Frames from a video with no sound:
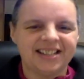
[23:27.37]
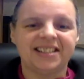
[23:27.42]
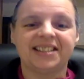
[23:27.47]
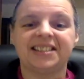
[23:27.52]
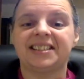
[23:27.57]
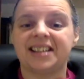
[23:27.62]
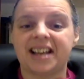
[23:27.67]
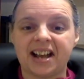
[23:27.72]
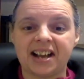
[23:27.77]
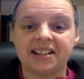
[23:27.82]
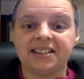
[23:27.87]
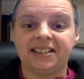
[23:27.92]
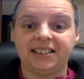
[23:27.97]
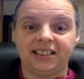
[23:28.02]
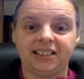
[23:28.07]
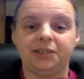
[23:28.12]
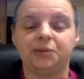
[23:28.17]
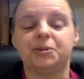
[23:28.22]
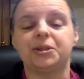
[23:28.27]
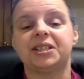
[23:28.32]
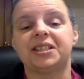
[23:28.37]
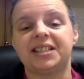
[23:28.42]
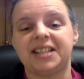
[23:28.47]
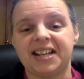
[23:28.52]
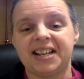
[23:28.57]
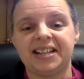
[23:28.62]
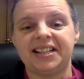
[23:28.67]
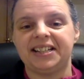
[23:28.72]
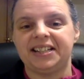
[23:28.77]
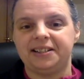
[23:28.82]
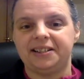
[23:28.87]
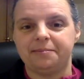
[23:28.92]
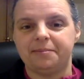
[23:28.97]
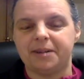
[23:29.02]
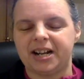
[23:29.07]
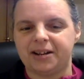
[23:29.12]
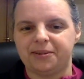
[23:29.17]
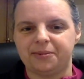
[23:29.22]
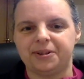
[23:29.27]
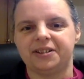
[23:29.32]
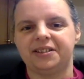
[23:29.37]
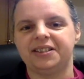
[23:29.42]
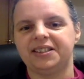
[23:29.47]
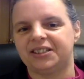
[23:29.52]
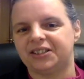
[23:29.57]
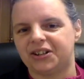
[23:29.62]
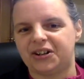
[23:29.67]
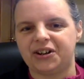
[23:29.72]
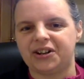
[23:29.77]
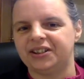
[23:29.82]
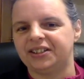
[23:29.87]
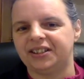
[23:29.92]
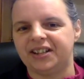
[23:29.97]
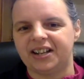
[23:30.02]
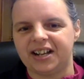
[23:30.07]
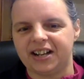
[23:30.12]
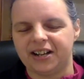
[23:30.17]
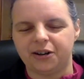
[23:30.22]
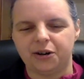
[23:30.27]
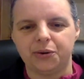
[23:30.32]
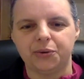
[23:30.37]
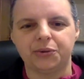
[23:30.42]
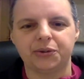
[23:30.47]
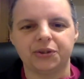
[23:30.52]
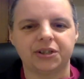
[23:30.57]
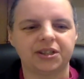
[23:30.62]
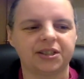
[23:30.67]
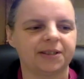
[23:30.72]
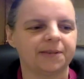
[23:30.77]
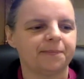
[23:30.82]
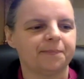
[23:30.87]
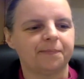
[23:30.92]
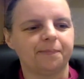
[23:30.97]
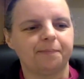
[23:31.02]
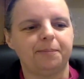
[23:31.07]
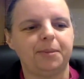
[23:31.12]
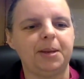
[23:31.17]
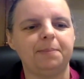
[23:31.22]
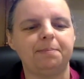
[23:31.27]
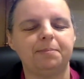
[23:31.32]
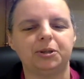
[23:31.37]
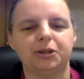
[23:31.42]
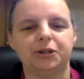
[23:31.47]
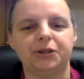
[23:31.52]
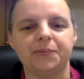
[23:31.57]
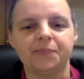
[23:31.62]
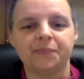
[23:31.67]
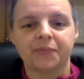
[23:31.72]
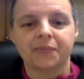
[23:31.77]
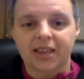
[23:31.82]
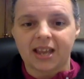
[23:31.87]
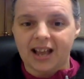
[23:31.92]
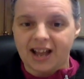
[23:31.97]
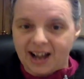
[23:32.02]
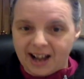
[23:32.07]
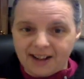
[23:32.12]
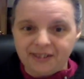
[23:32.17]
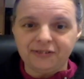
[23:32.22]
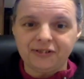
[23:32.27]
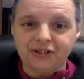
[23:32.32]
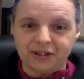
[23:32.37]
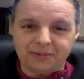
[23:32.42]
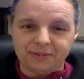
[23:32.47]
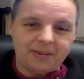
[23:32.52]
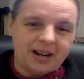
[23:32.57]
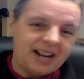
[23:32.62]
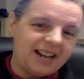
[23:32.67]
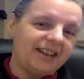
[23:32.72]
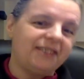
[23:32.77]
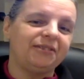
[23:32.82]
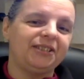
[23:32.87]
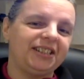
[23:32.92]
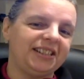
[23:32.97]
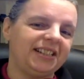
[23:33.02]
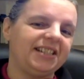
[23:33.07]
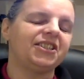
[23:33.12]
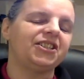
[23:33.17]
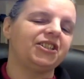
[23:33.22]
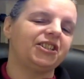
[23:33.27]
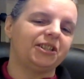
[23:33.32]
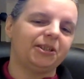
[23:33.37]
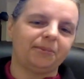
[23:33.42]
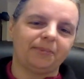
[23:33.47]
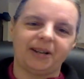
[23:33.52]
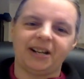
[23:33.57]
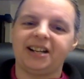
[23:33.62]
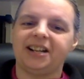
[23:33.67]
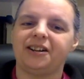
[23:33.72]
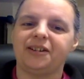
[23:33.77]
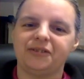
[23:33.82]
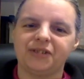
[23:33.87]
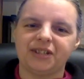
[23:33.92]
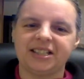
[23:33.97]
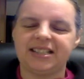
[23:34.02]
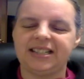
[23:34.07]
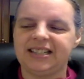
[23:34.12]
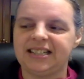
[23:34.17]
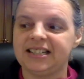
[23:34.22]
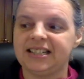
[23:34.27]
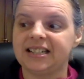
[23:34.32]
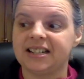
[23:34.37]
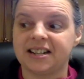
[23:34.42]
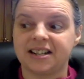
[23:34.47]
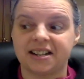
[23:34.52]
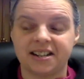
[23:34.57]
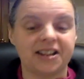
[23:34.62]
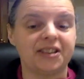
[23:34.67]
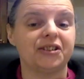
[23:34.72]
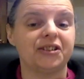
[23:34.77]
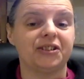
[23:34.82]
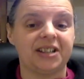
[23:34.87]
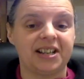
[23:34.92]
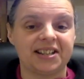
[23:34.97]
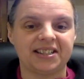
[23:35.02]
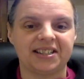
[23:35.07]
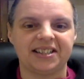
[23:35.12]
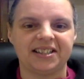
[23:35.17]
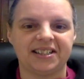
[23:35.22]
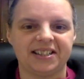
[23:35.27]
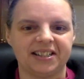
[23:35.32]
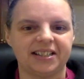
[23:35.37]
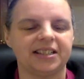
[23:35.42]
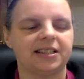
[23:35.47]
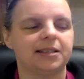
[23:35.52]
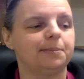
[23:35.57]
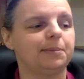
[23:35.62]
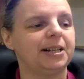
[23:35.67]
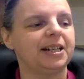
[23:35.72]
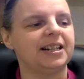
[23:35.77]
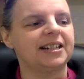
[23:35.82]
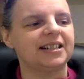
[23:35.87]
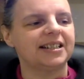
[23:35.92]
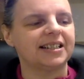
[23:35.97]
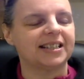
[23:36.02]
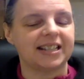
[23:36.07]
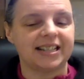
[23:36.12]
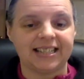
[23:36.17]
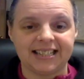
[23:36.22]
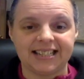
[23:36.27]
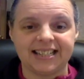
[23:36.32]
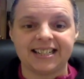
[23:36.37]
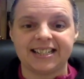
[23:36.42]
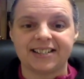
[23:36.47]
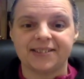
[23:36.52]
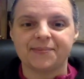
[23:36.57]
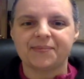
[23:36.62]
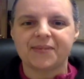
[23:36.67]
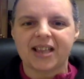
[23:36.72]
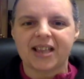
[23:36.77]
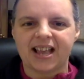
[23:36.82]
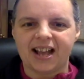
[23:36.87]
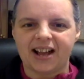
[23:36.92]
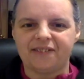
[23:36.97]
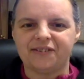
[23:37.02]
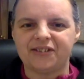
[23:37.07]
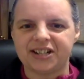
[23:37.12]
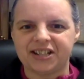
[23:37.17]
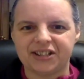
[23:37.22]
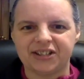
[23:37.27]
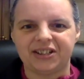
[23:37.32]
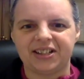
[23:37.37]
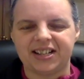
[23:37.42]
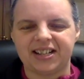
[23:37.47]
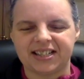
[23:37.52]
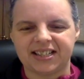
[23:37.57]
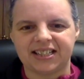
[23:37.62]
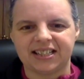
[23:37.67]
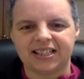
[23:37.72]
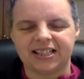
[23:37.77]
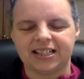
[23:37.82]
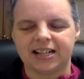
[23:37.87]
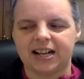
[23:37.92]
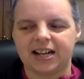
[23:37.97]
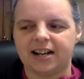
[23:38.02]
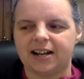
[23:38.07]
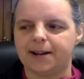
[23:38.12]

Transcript: sadly, was taken in by one of these online hoax people after my relationship. I obviously needed another lesson in this, because I did have another lesson.